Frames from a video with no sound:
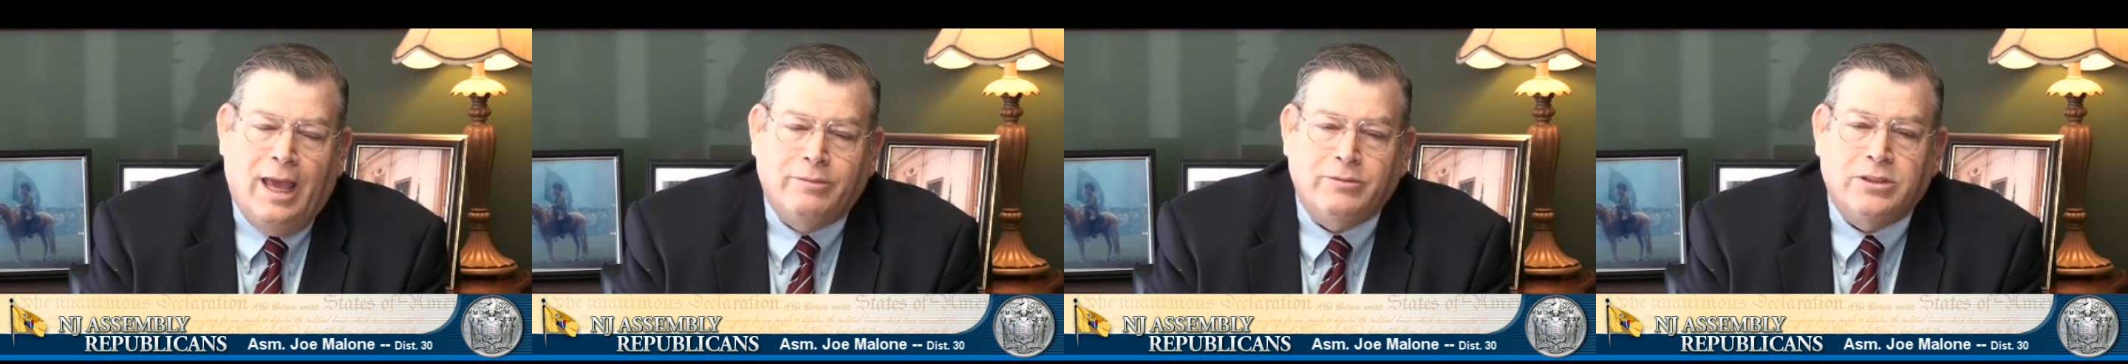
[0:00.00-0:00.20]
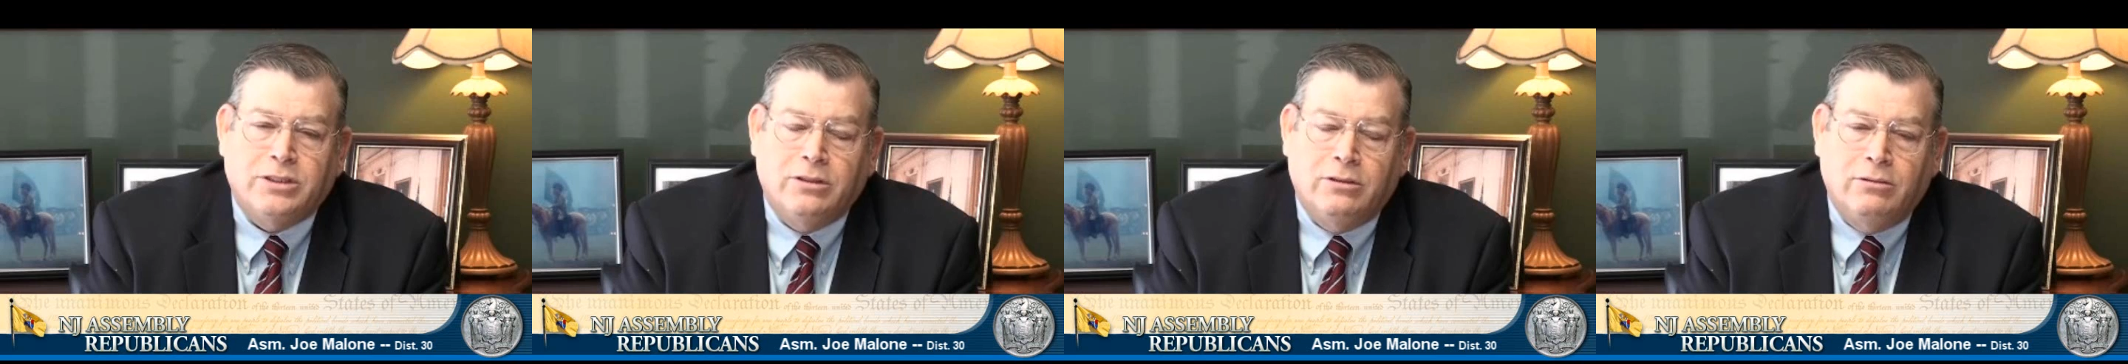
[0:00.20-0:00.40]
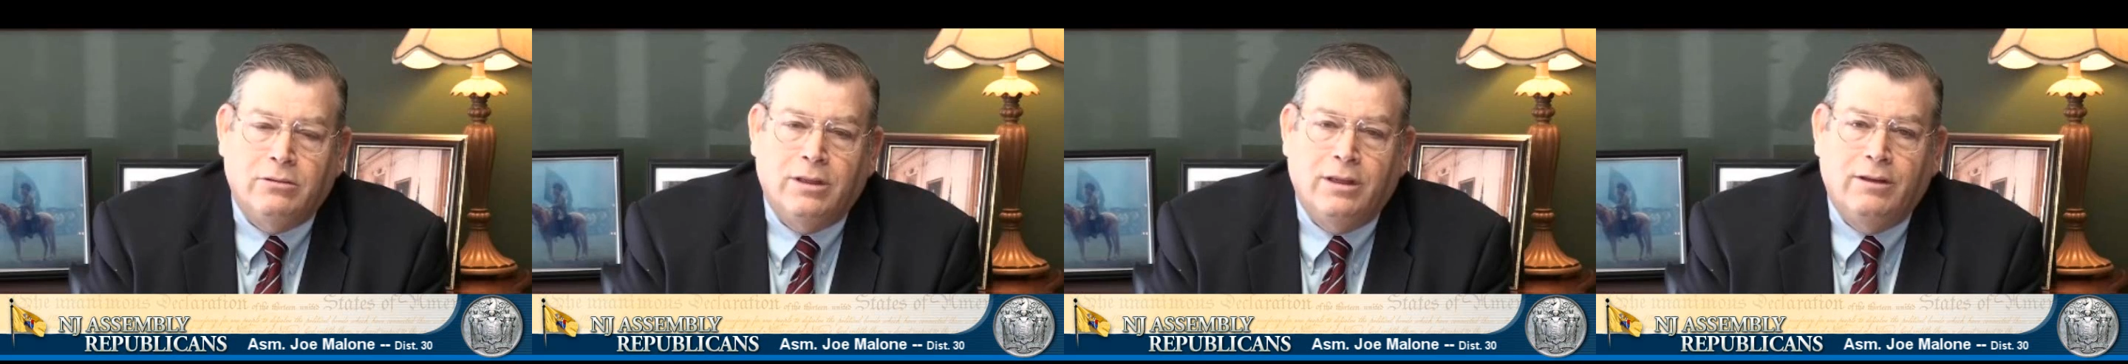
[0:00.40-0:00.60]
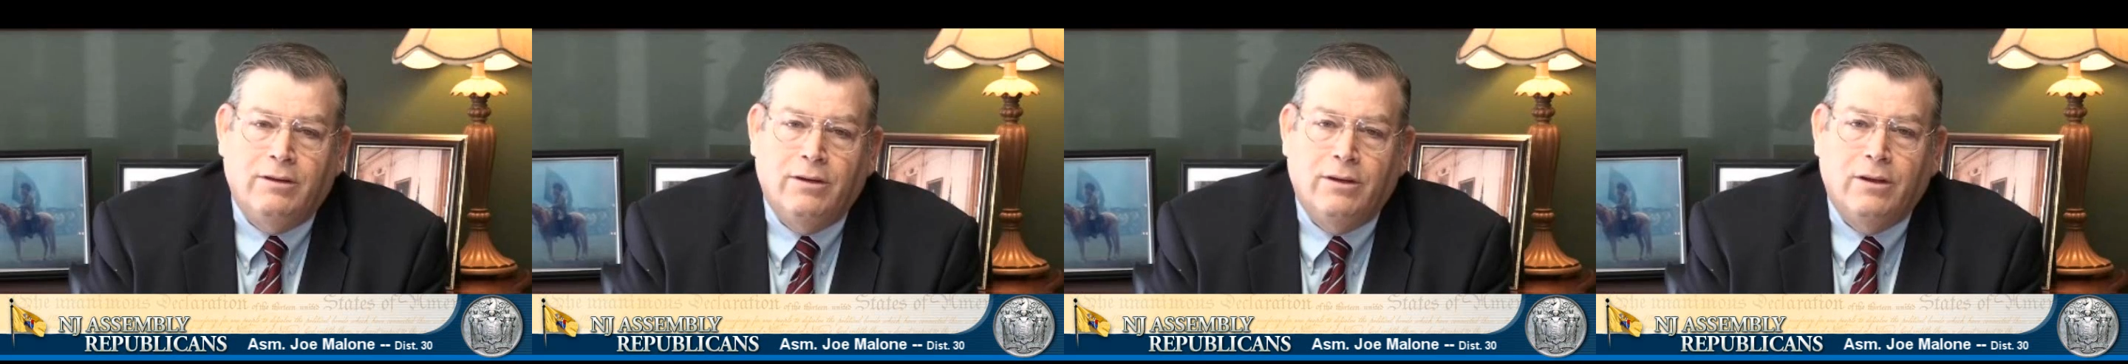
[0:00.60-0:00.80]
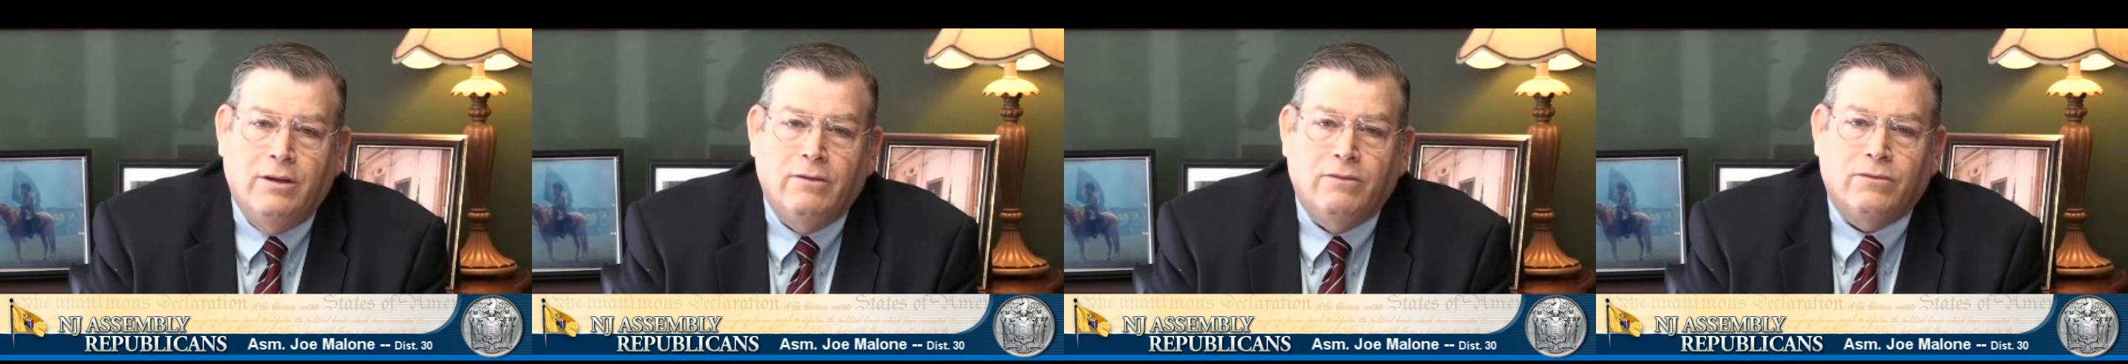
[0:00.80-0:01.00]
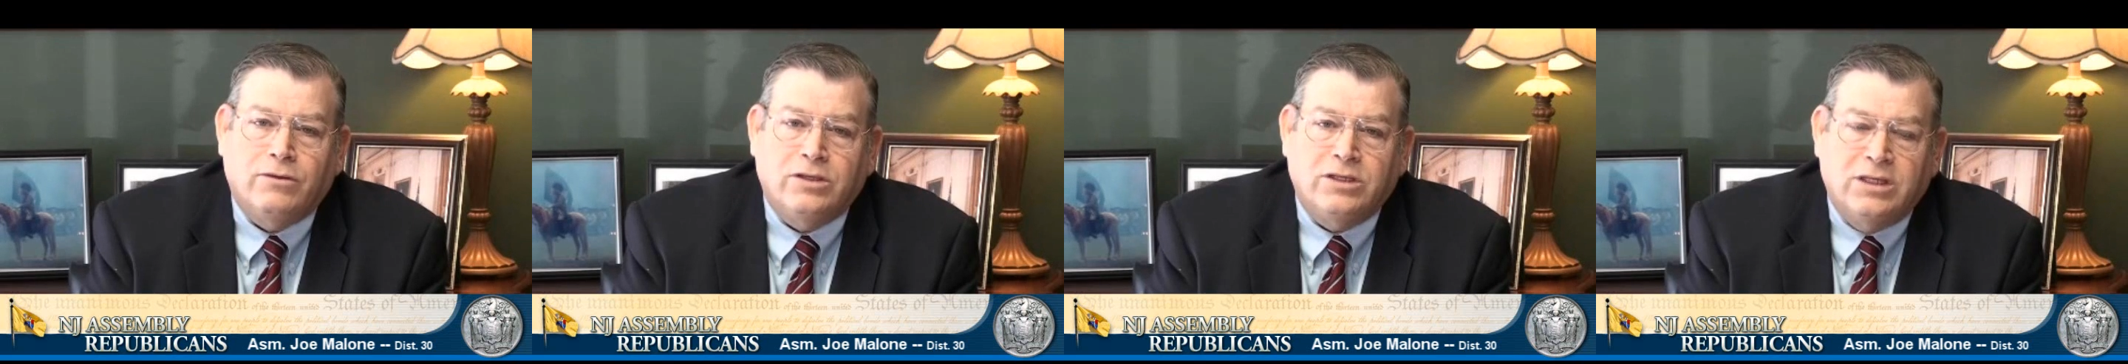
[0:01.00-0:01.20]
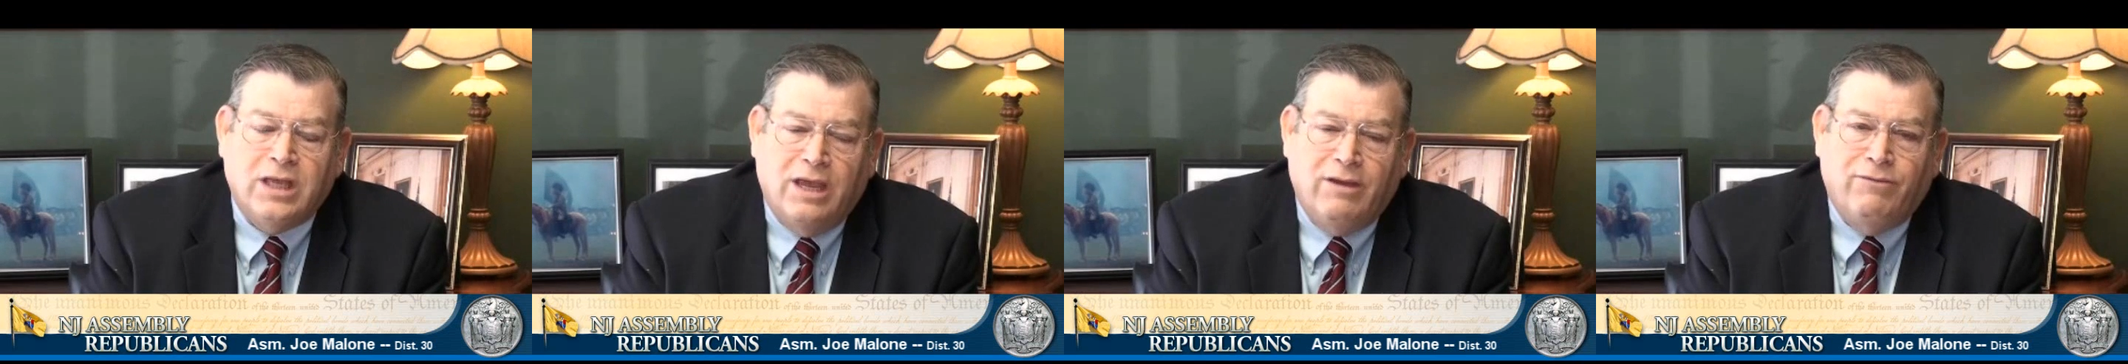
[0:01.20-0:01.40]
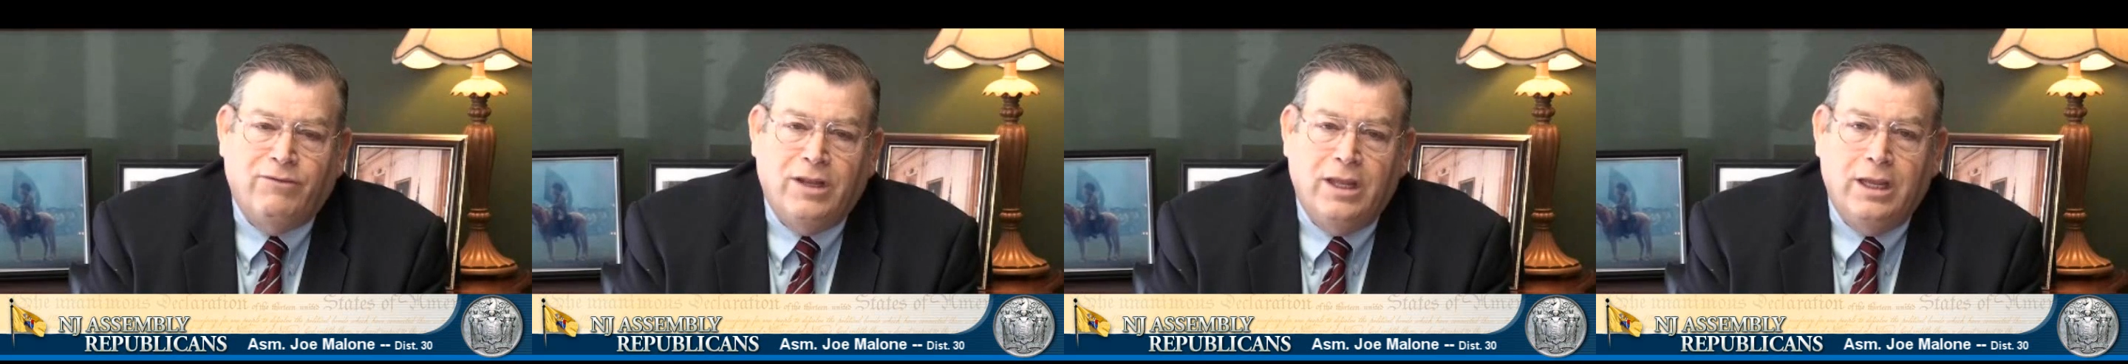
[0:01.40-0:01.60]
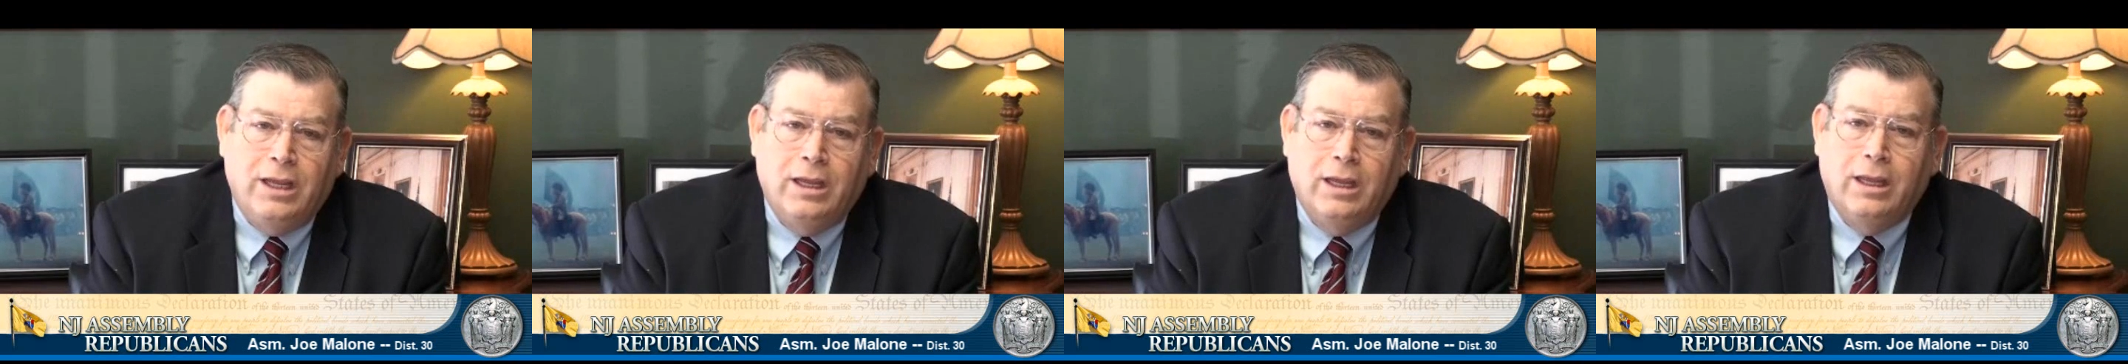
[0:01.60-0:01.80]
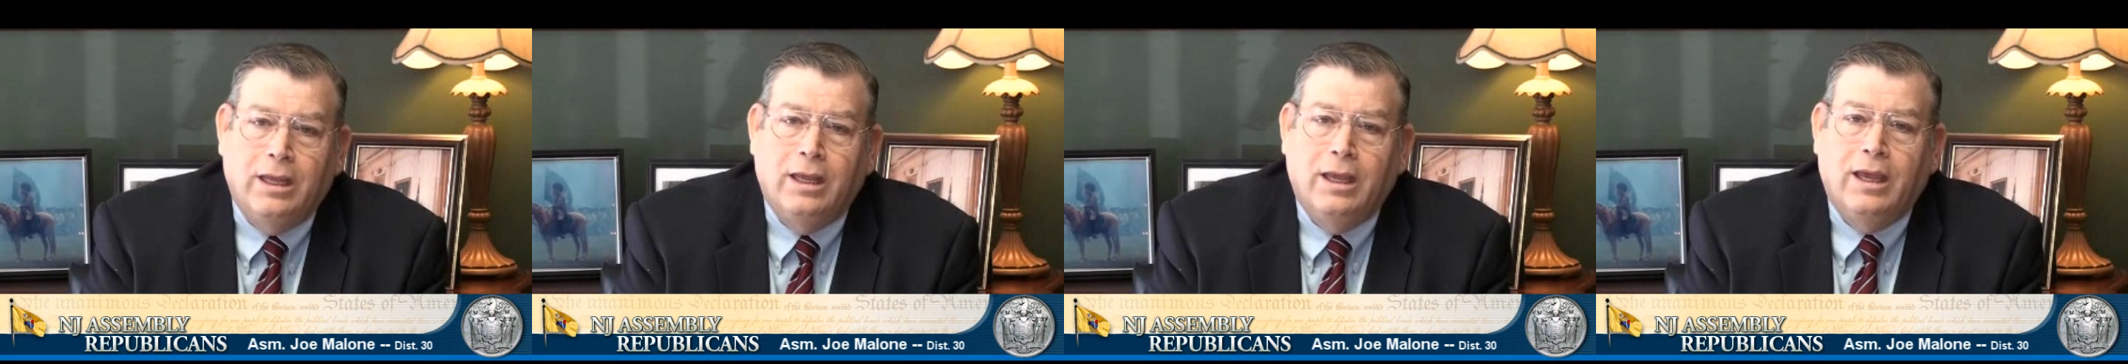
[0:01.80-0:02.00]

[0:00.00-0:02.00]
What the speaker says: absolutely for safety